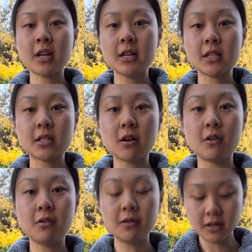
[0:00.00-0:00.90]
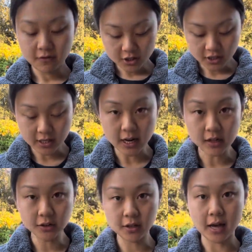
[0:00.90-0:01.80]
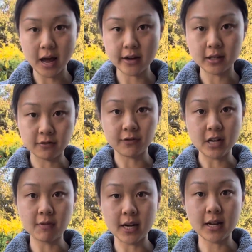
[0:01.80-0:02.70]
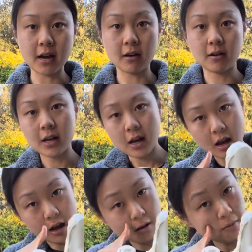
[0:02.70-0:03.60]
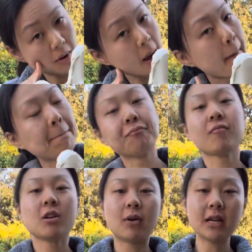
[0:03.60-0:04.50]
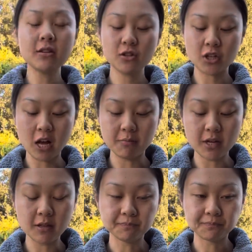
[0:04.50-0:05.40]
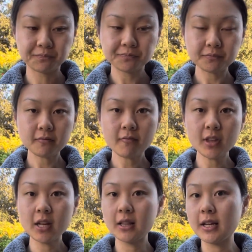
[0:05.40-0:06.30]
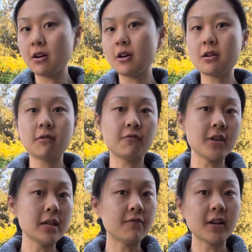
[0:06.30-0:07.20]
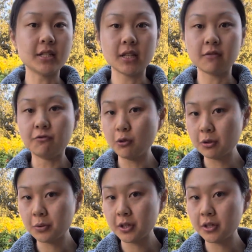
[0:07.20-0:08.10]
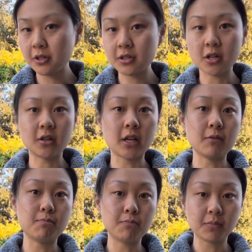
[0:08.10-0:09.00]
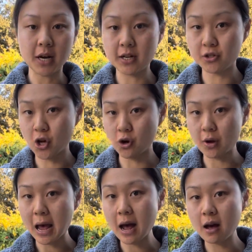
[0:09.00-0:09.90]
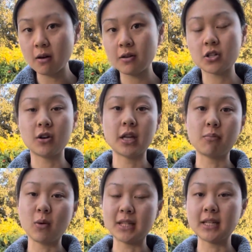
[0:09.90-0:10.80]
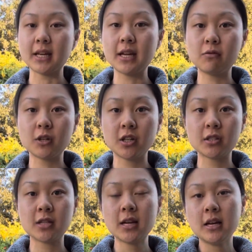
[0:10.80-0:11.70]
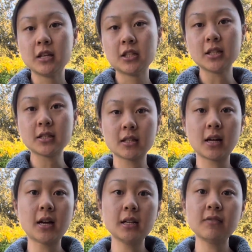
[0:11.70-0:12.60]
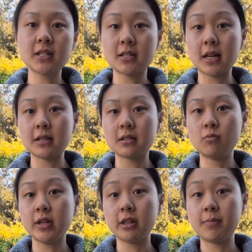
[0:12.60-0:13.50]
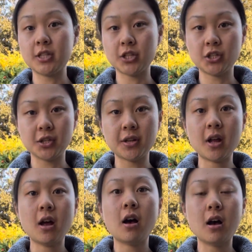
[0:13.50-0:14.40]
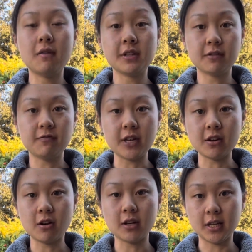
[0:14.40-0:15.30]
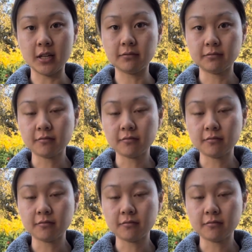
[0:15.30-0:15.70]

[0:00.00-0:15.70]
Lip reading: So if you just kind of look at your feet right now, why don't you tell me, like, are your feet facing forwards? Are they kind of toed out? Are they pointing inwards? Just kind of assess what the position of your feet are in.